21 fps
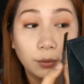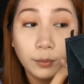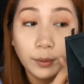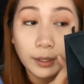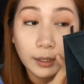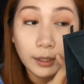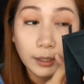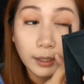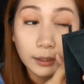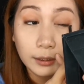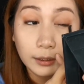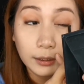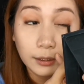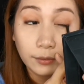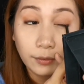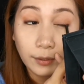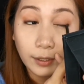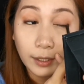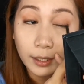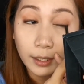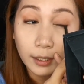To
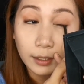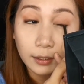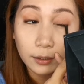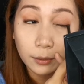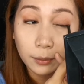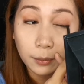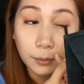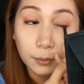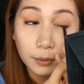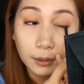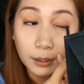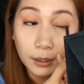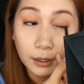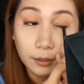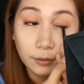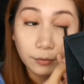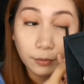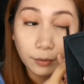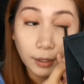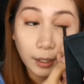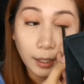intensify it. No
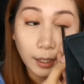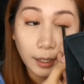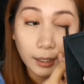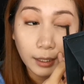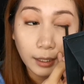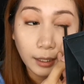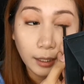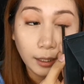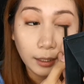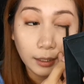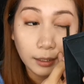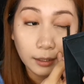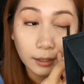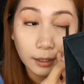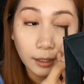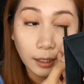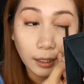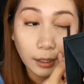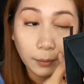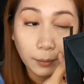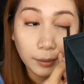need for
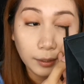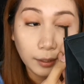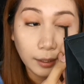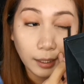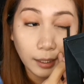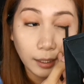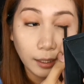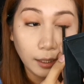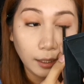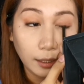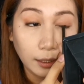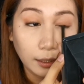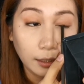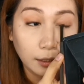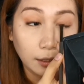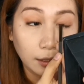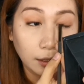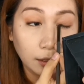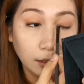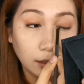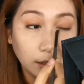eyeliner, liquid
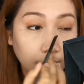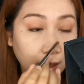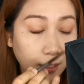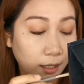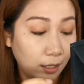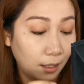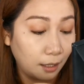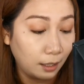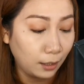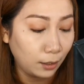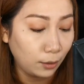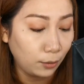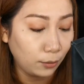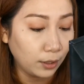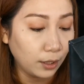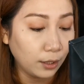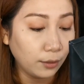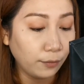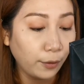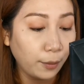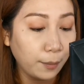eyeliner. And no
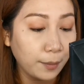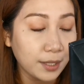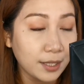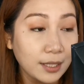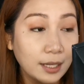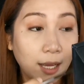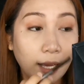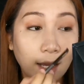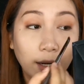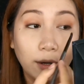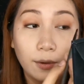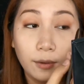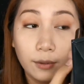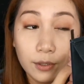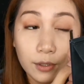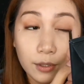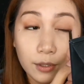need for mascara